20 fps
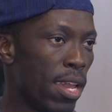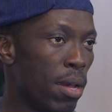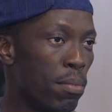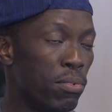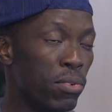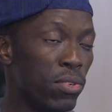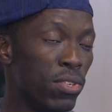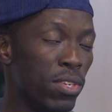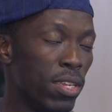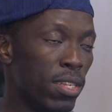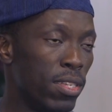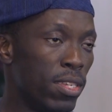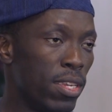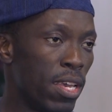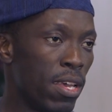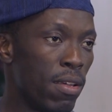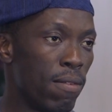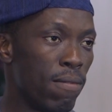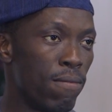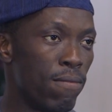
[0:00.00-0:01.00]
appreciate
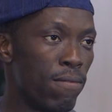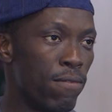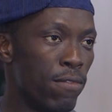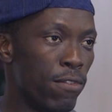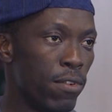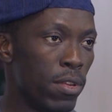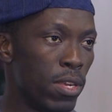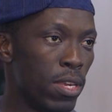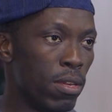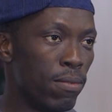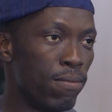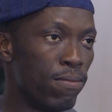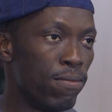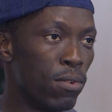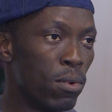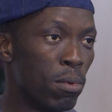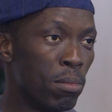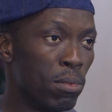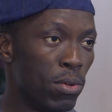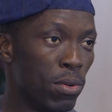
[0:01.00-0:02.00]
every
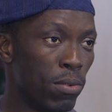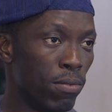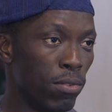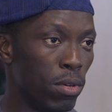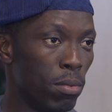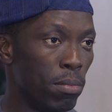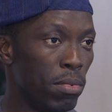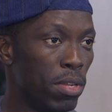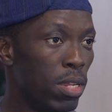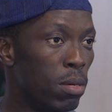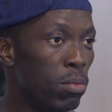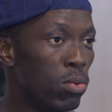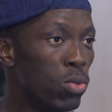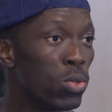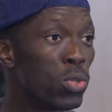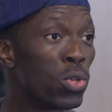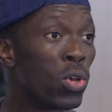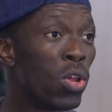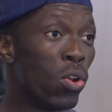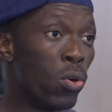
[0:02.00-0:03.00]
form of your being able to
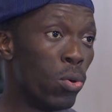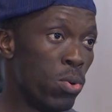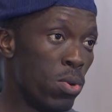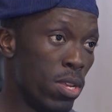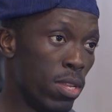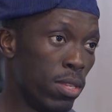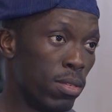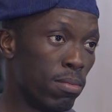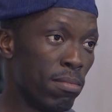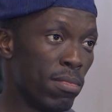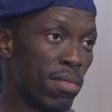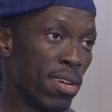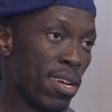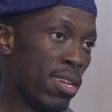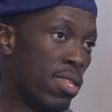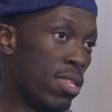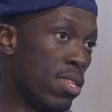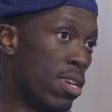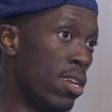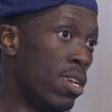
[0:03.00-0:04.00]
tolerate my
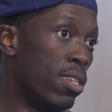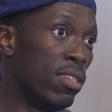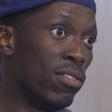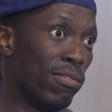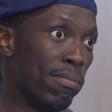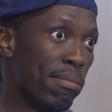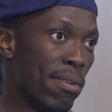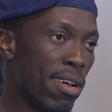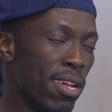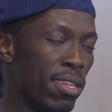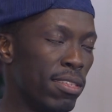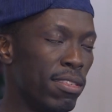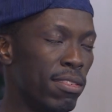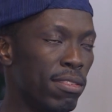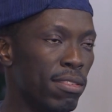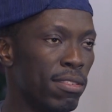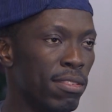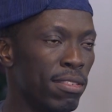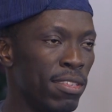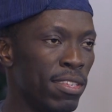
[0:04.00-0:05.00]
negative
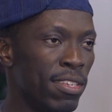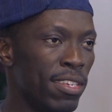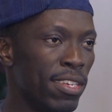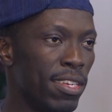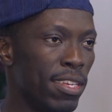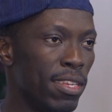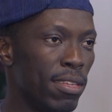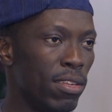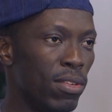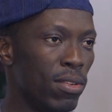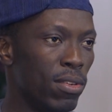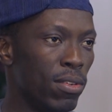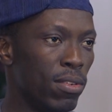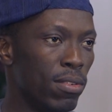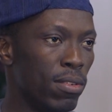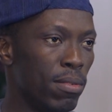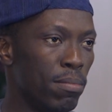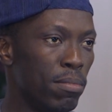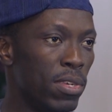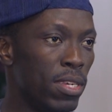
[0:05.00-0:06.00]
parts,
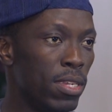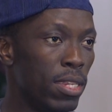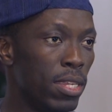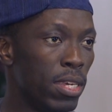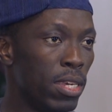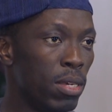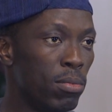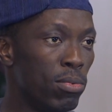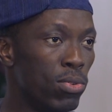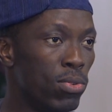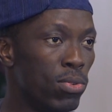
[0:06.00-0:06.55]
your being able